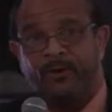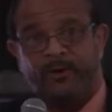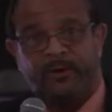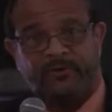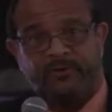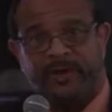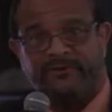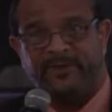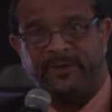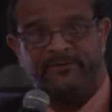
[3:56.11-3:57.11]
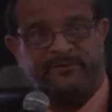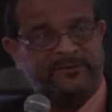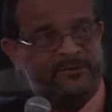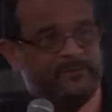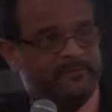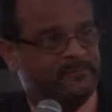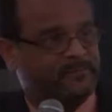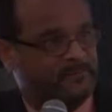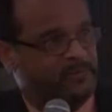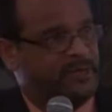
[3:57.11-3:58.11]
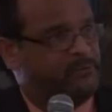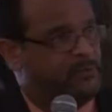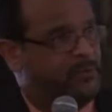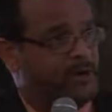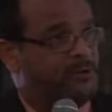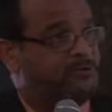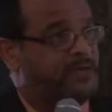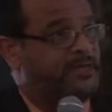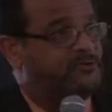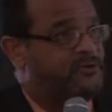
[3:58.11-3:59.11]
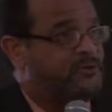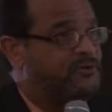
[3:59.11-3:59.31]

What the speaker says: Or to raise kids to believe what Martin Luther King Jr.,